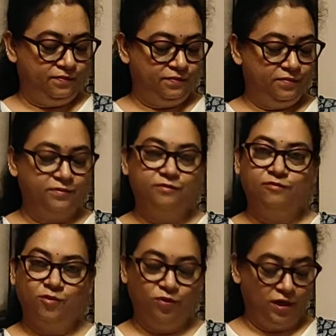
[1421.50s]
They are
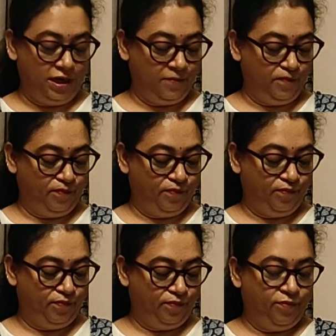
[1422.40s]
the belief
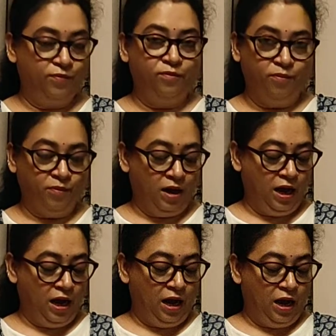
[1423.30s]
system in us.
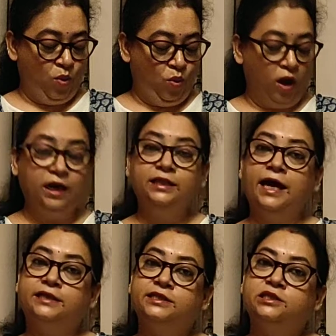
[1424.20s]

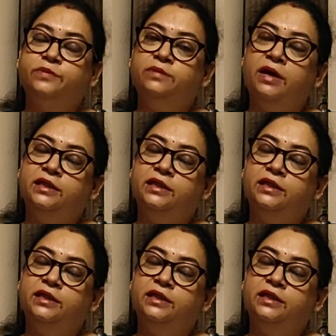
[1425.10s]
Okay.